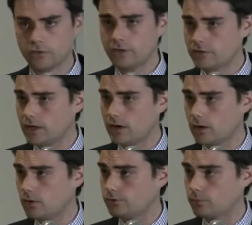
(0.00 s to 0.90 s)
So they said to
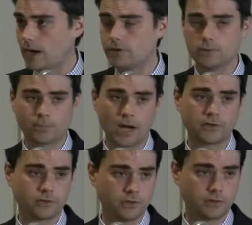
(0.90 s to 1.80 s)
Eric Holder, why don't you
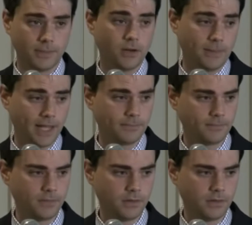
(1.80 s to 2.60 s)
prosecute the middleman,